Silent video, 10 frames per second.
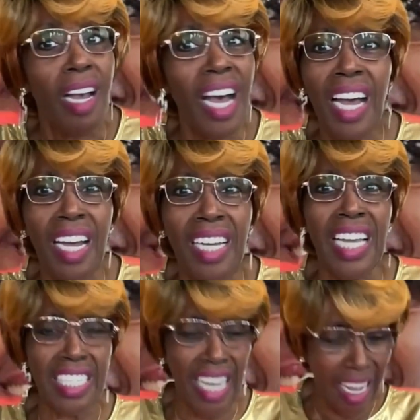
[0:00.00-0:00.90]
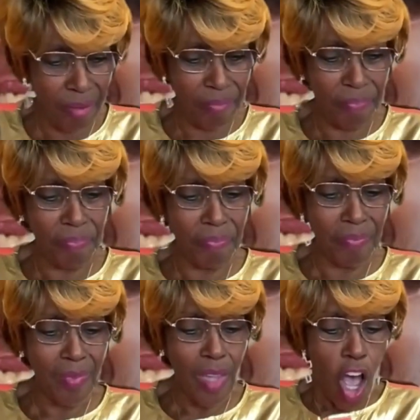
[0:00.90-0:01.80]
Ay, ah,
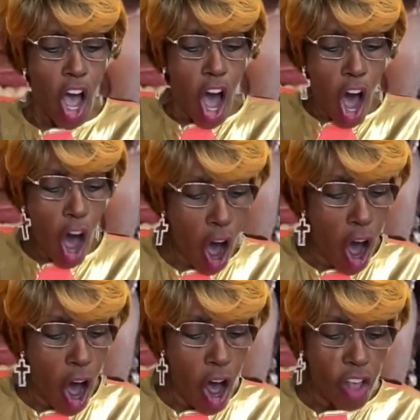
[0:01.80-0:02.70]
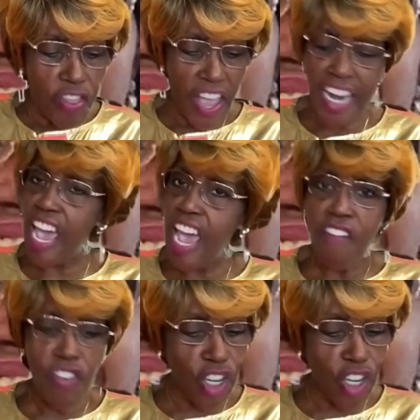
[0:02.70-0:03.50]
ay, All that ever